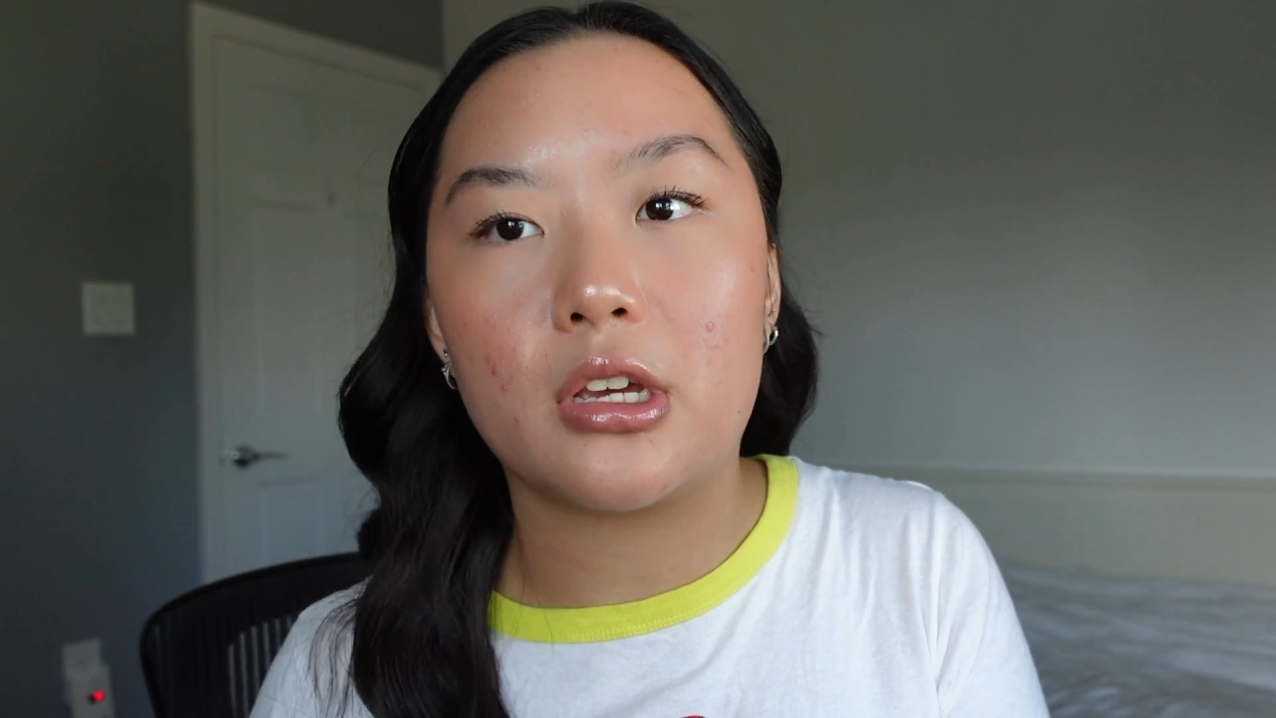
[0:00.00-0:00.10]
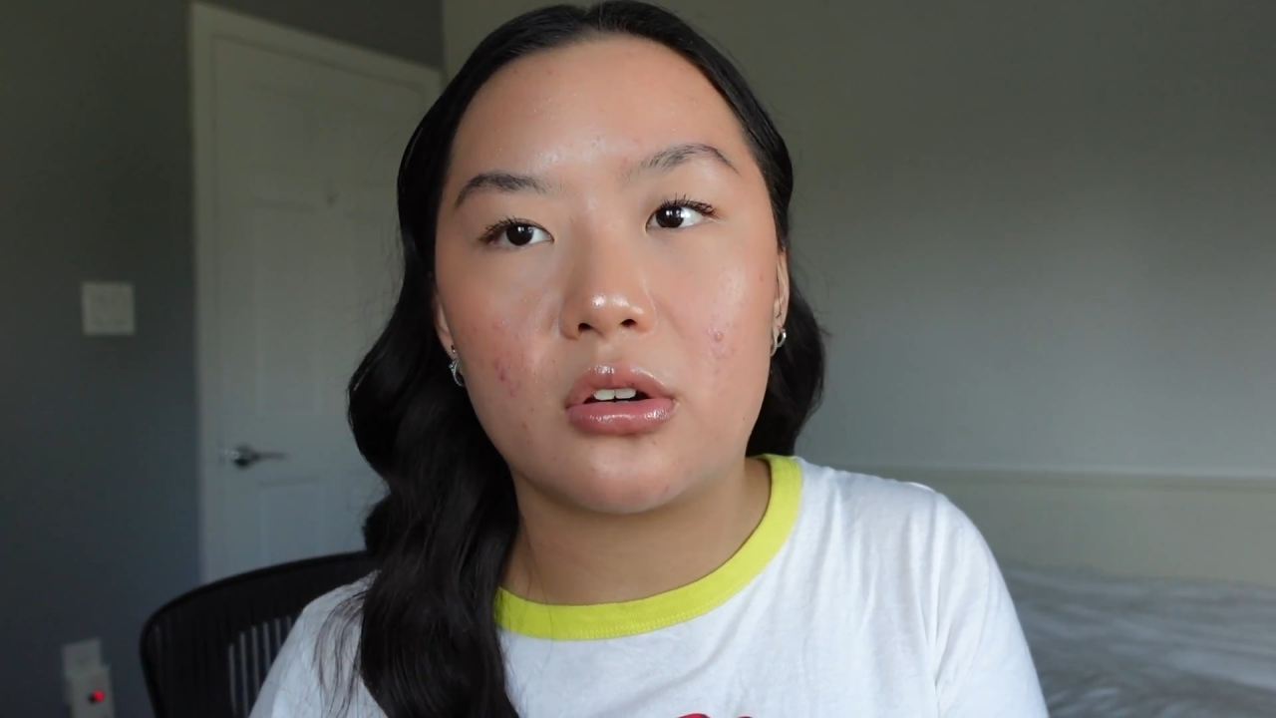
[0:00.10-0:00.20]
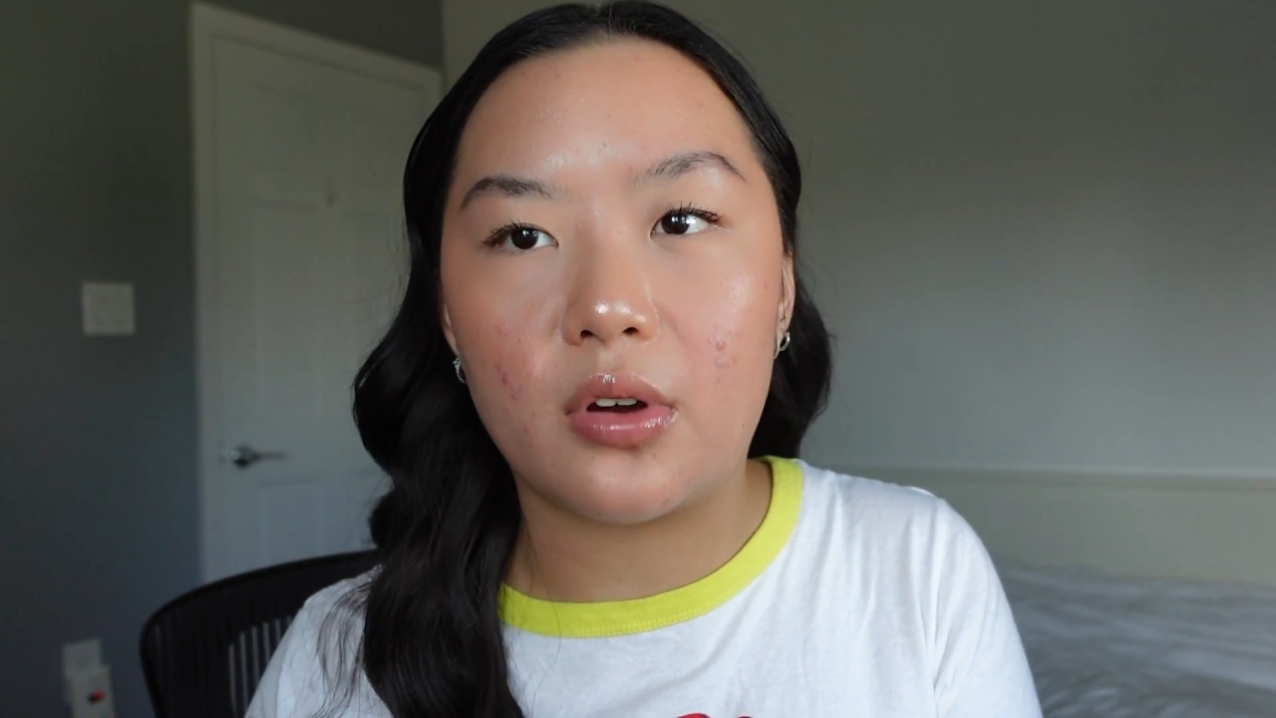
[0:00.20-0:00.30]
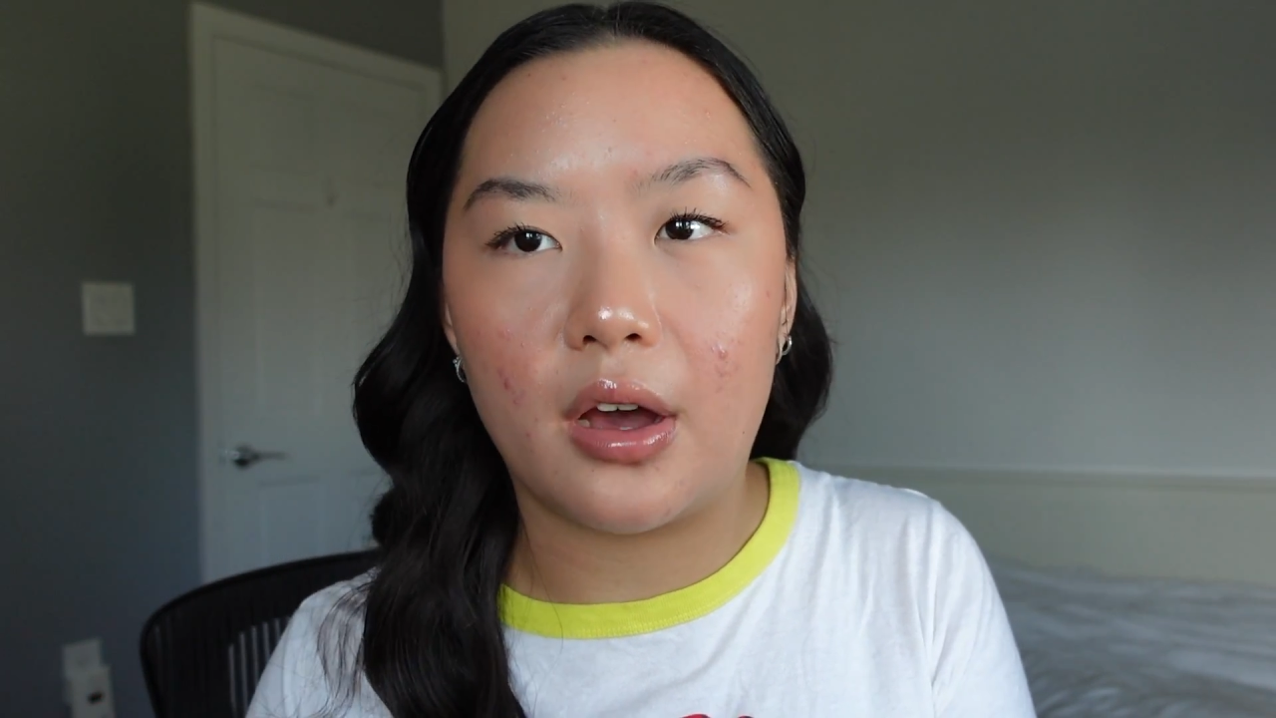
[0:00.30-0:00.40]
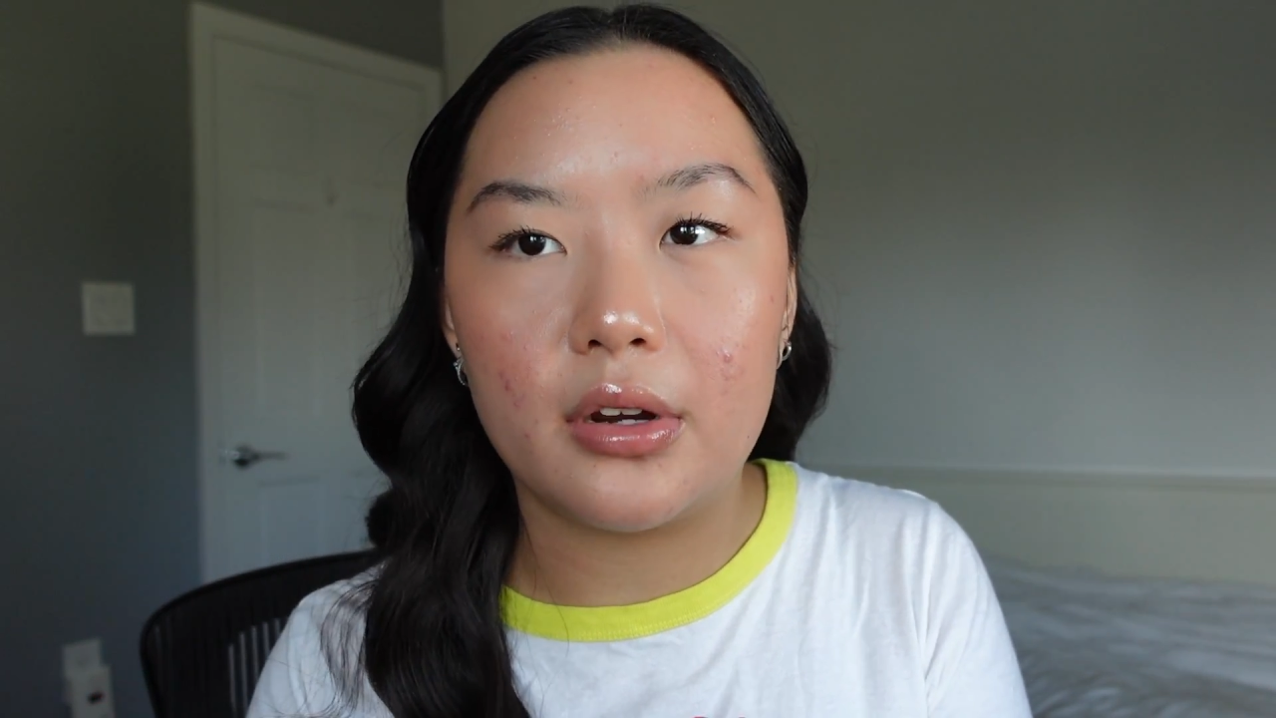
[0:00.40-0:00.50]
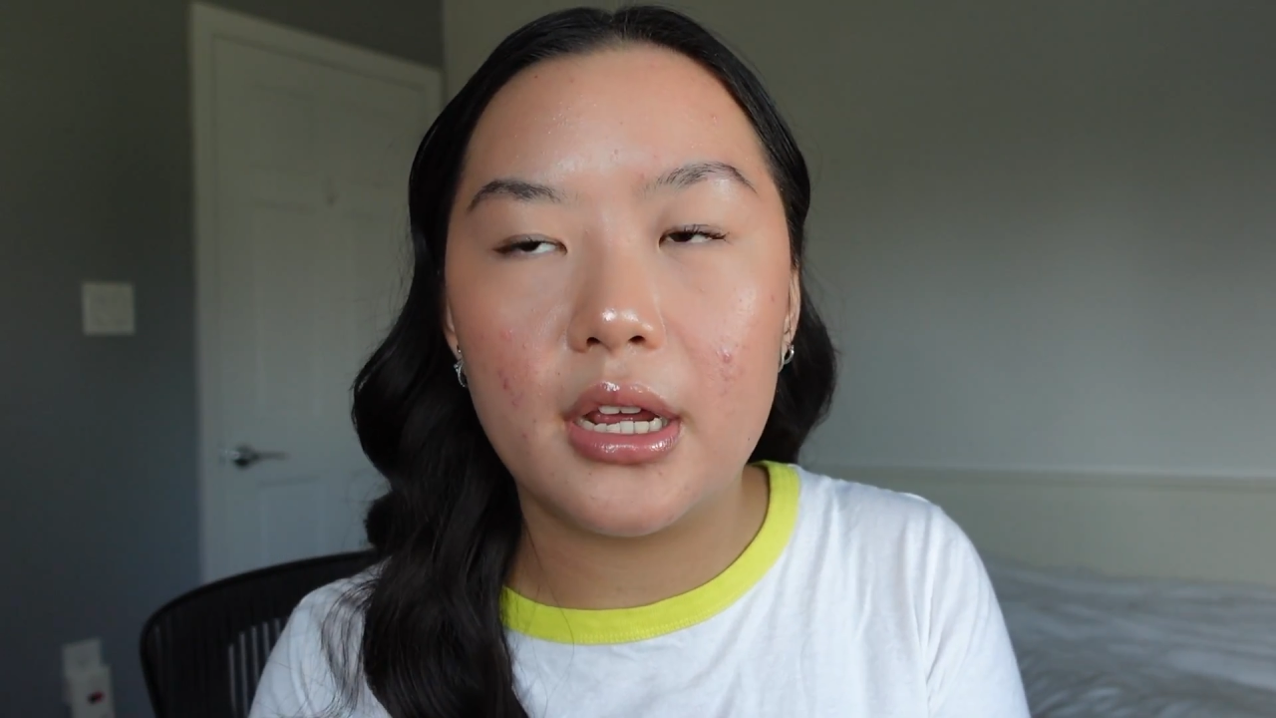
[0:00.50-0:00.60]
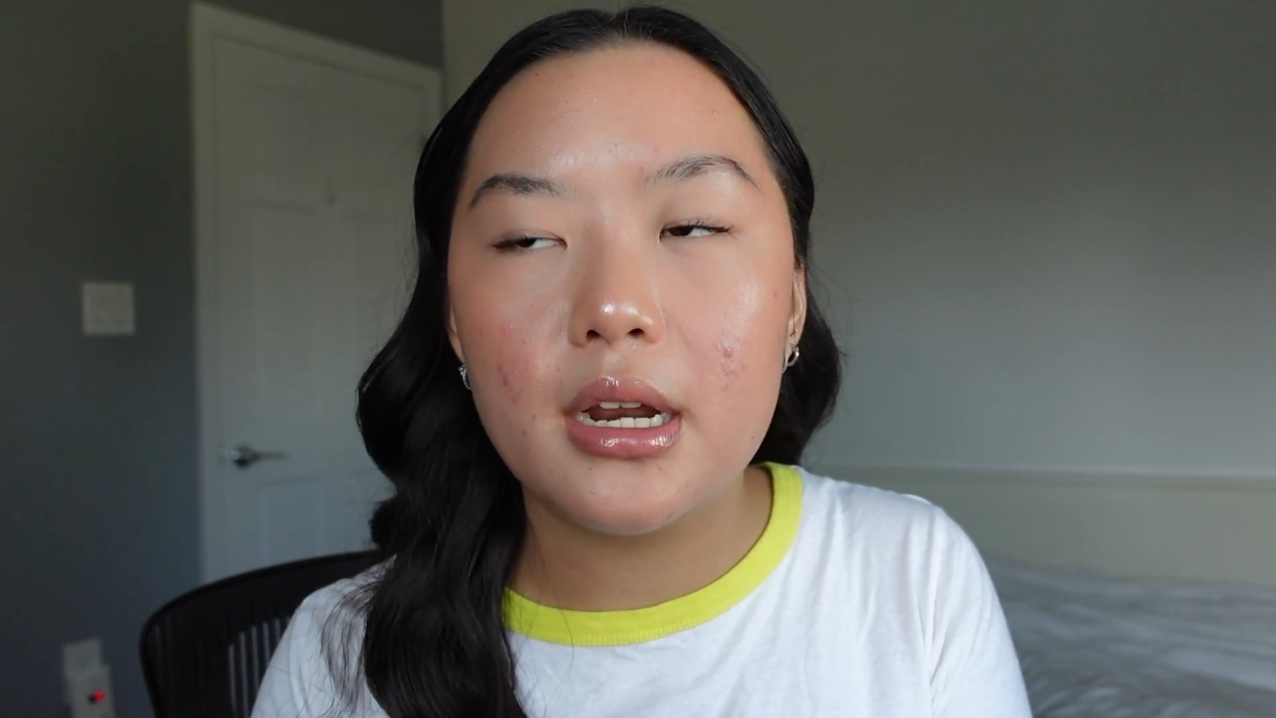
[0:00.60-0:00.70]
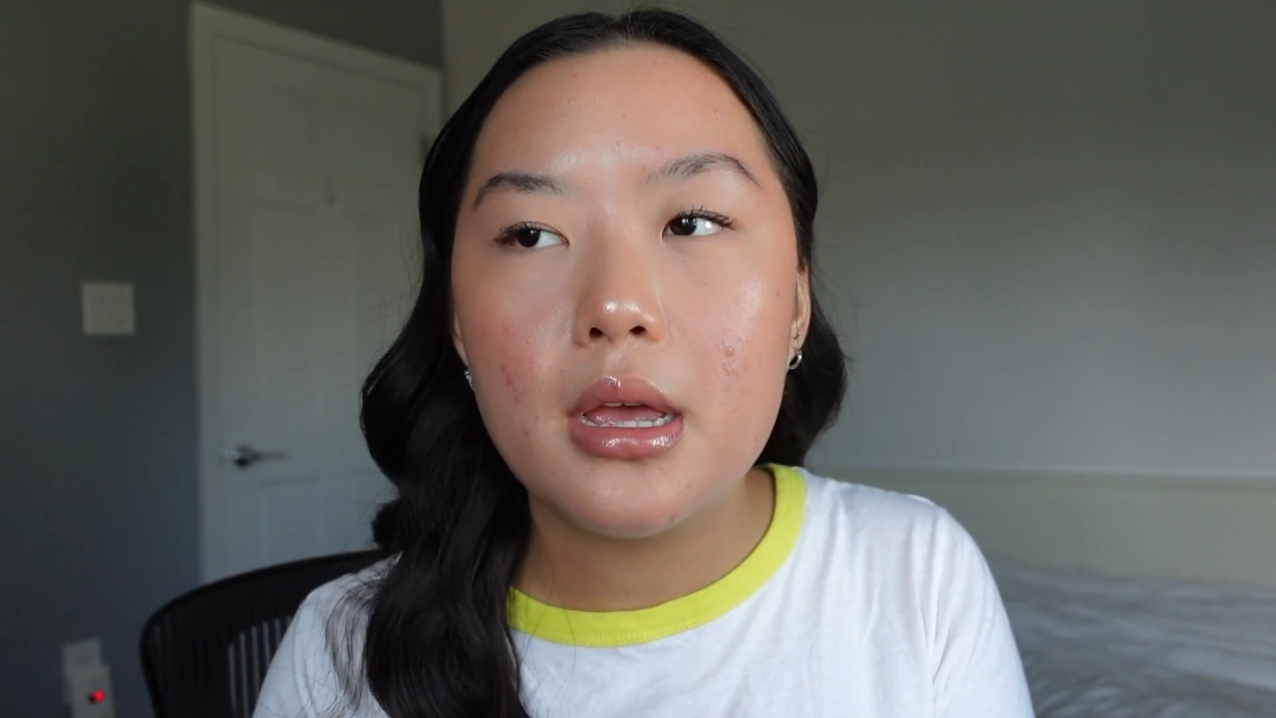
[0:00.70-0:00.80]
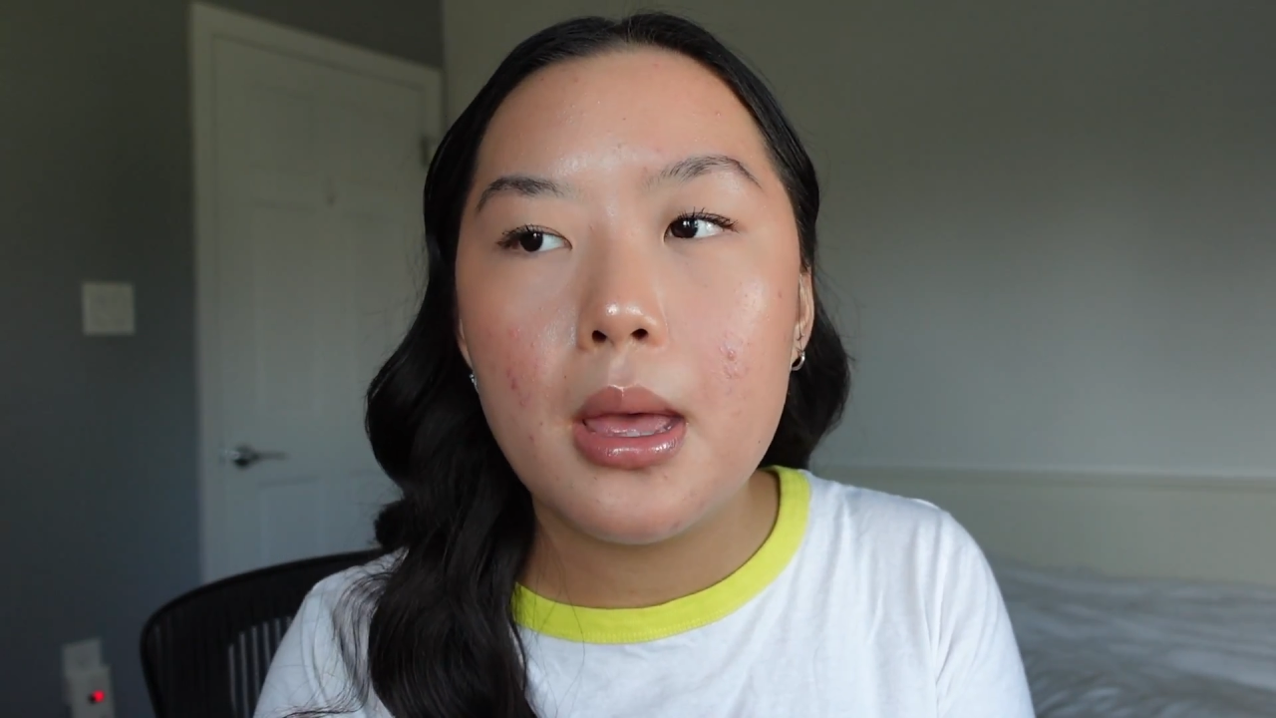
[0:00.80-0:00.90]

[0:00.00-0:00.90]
and crowded.